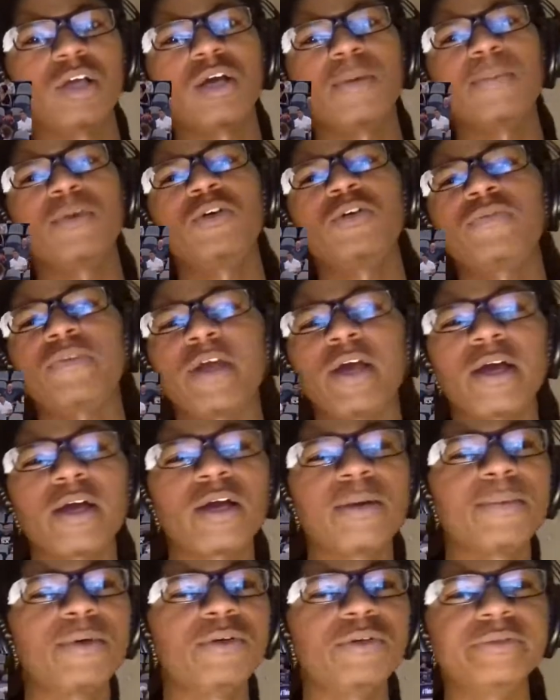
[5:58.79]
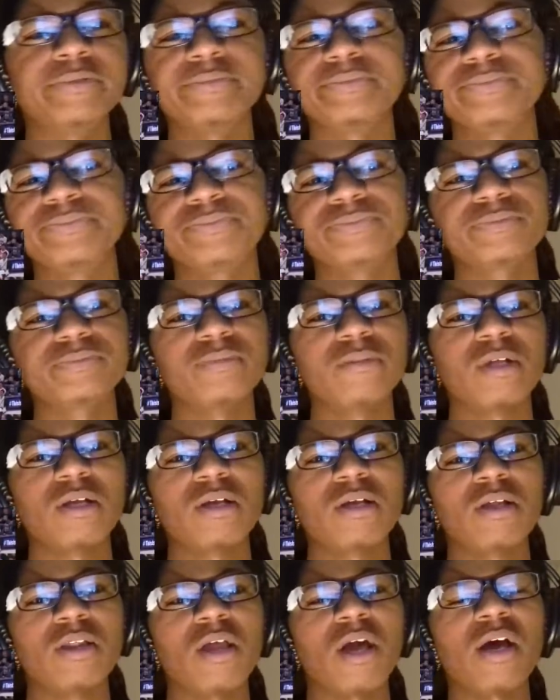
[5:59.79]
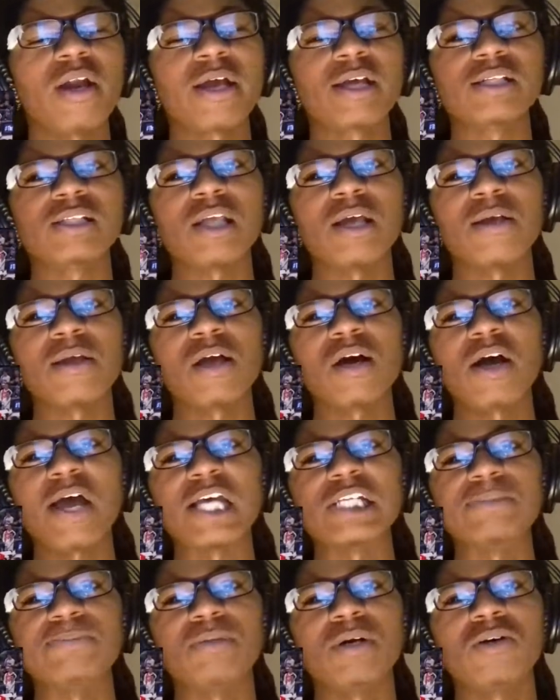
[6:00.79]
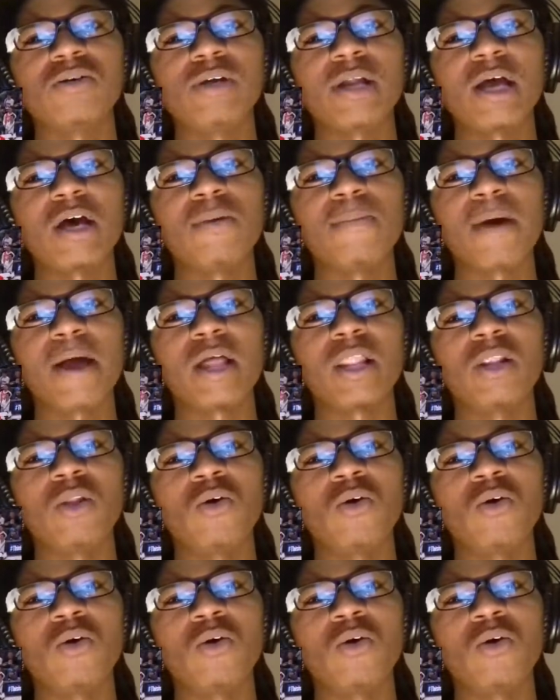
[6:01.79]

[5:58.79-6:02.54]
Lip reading: Good move, yeah, good move. Got a good game. Y'all ass blown out, my